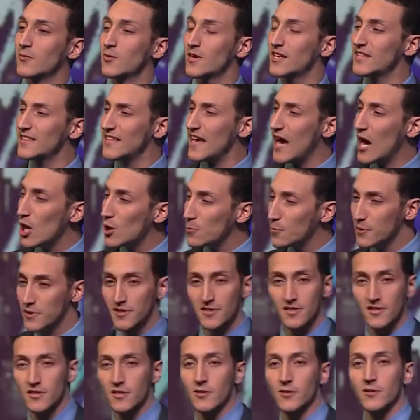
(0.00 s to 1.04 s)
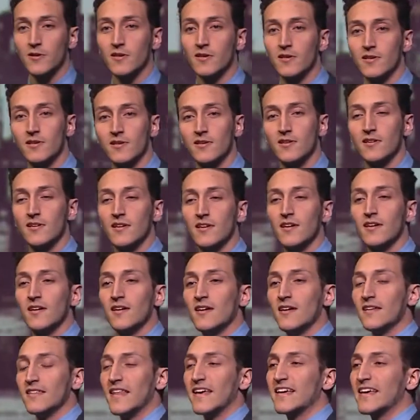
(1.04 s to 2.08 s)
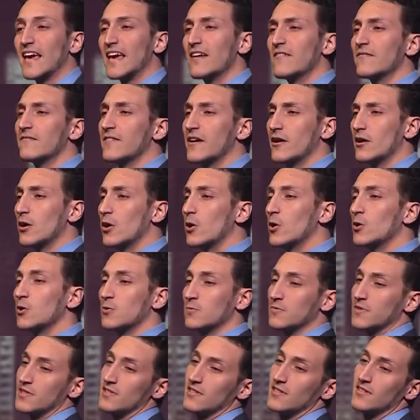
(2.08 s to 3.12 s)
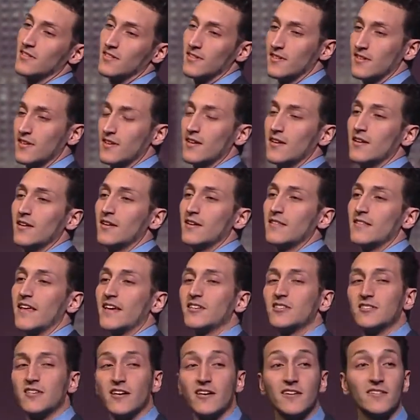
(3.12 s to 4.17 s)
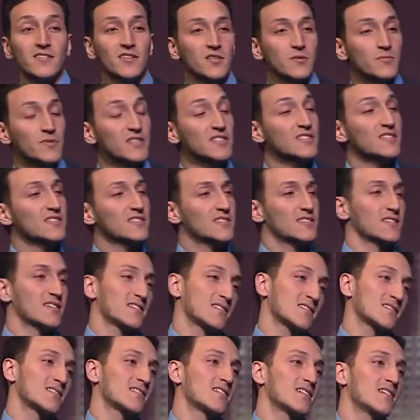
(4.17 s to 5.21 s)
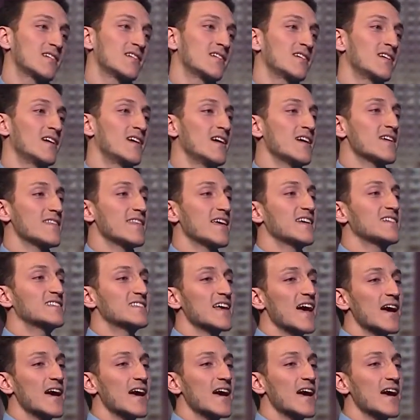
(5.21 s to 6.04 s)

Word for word: What did the helpers do? They gave their homes, they shared their businesses, they